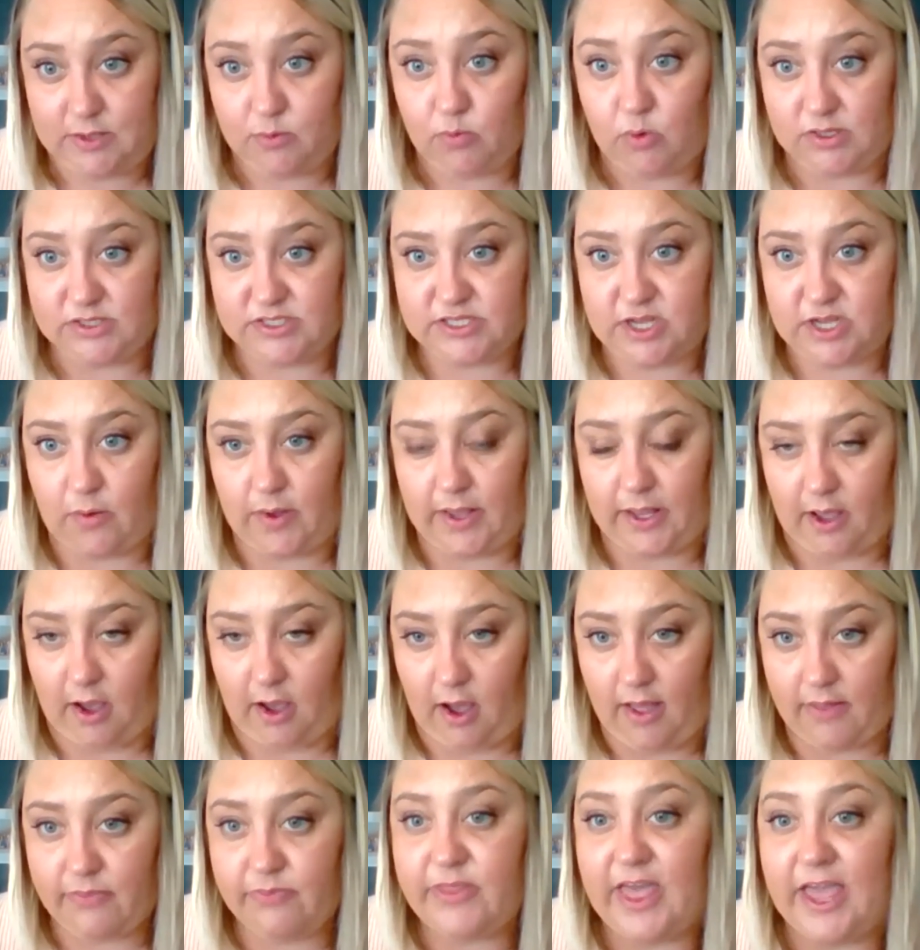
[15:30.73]
what's going
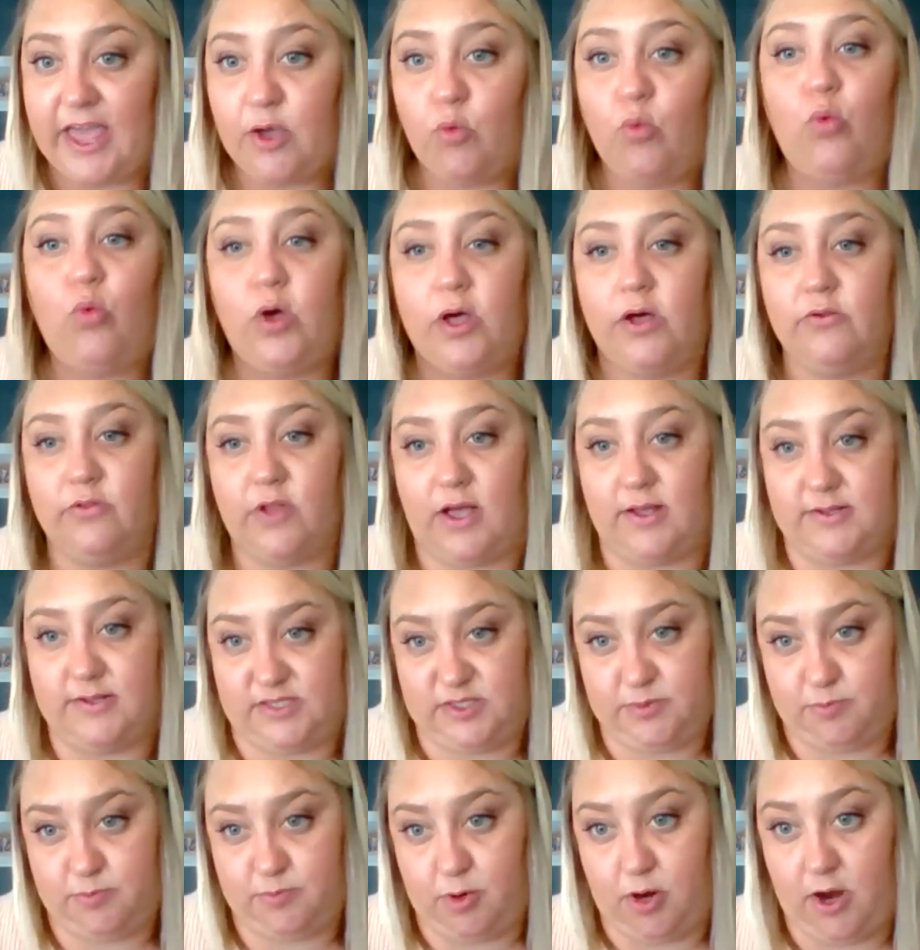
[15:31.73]
on, they will not
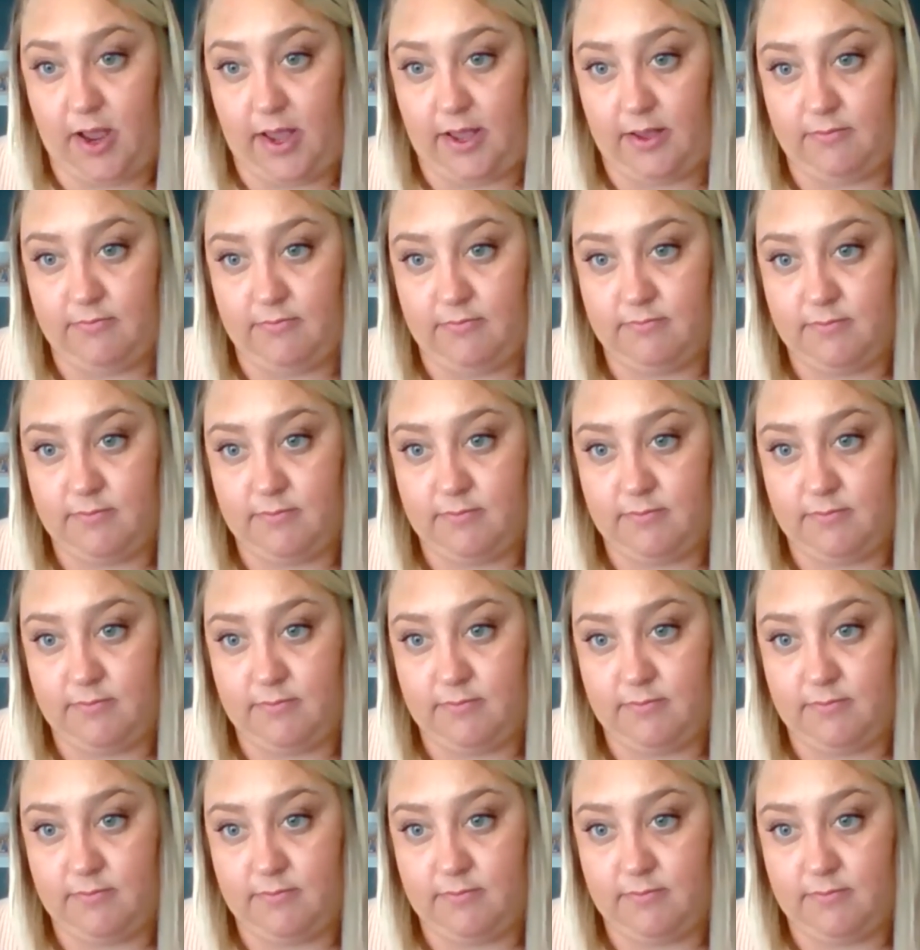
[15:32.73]
spray.